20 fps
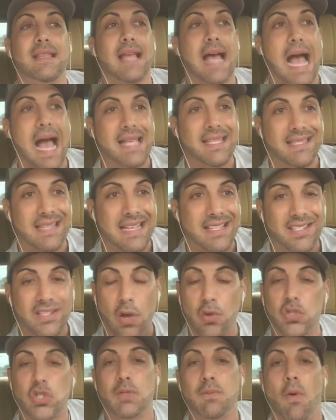it's
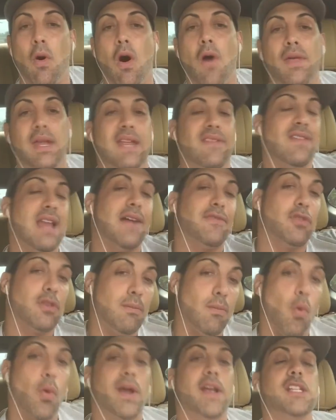so small that even after the
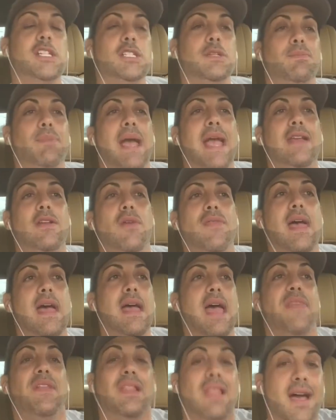mortgage is paid on that
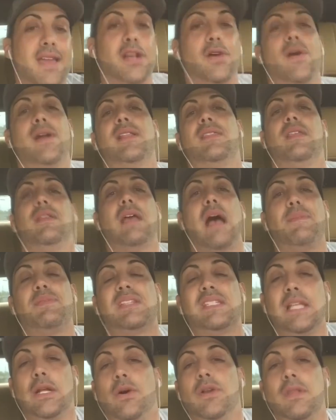and the line of credit, that I'm
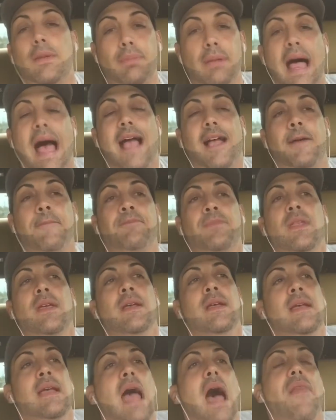still in the black.
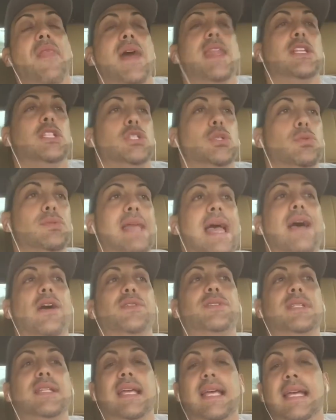And then in
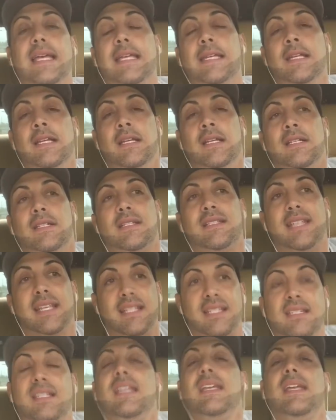
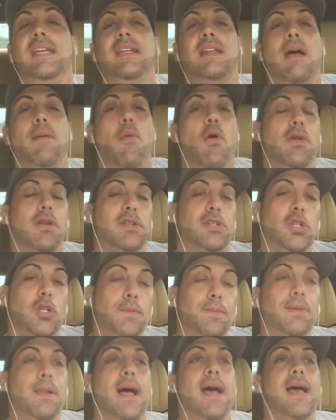2016, I bought a
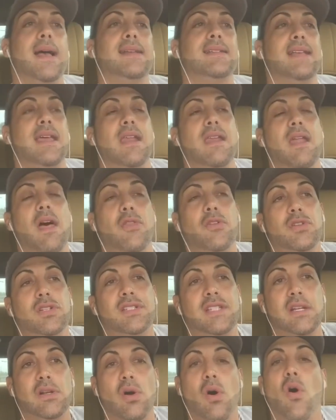duplex and another
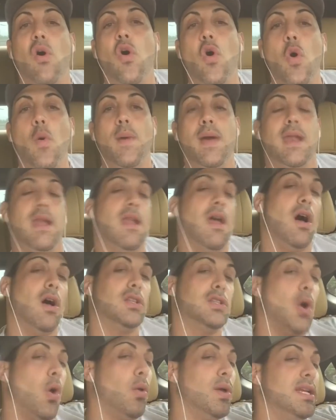single home in a
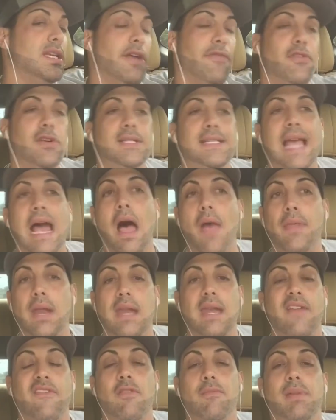totally different town that
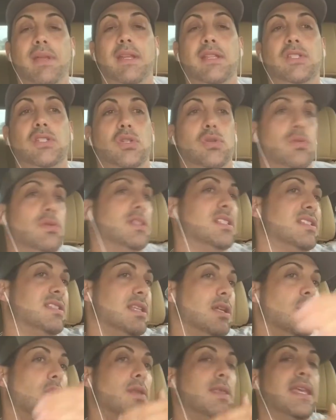I've never been into. It's
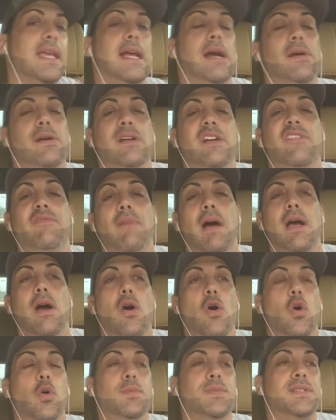still in the area of my
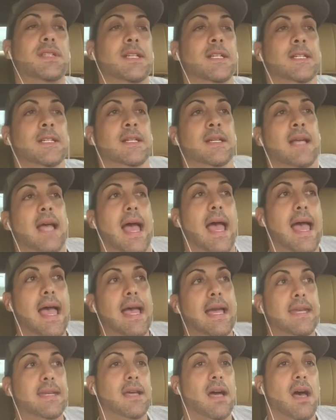homes.
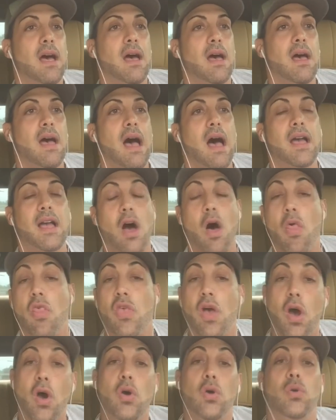And on
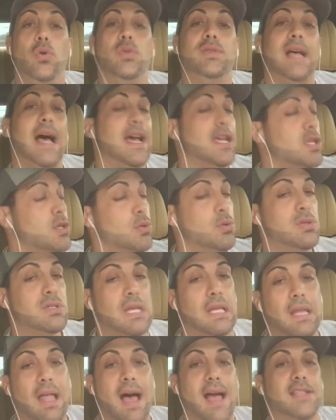those, I use
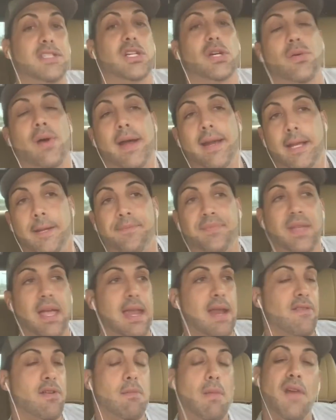lines of credit. And
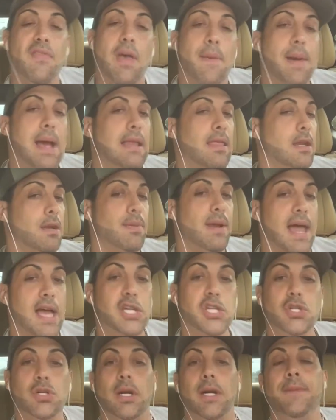every month I pay a little bit
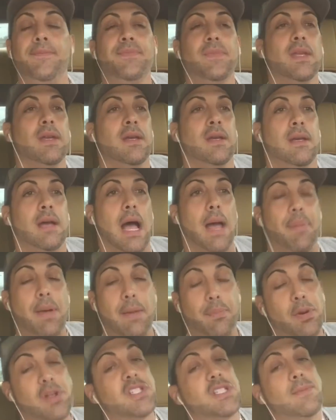extra. I pay
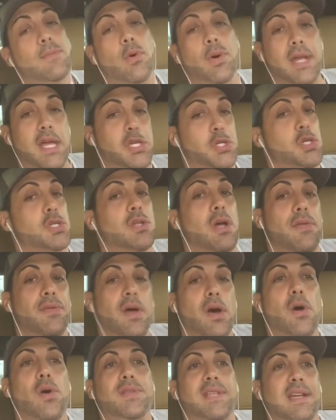principal and interest on
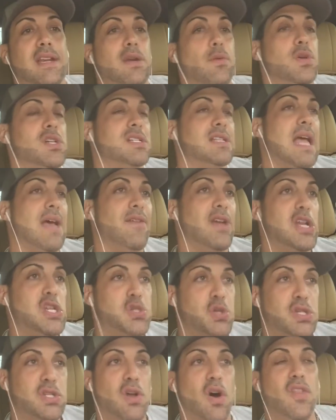those. I didn't want to just have
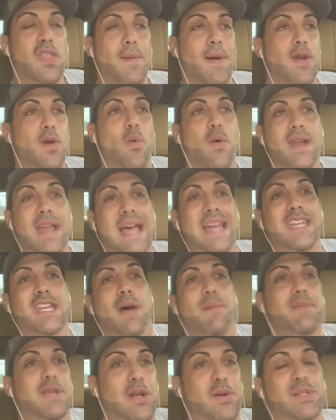interest on them. I don't want to end
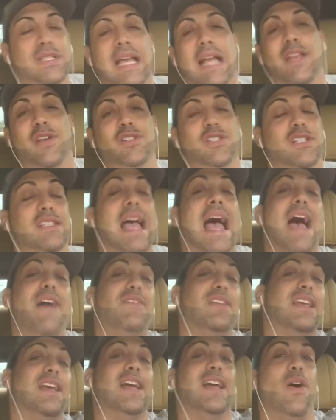up, in 10 years just
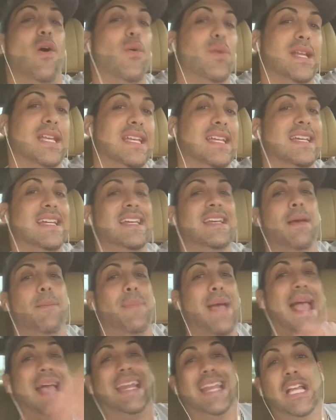having only
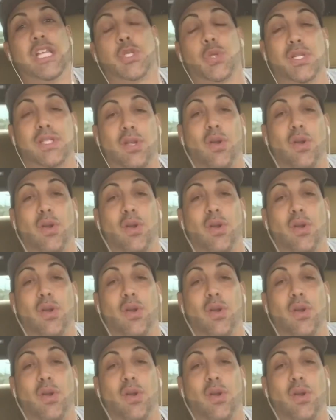paid interest on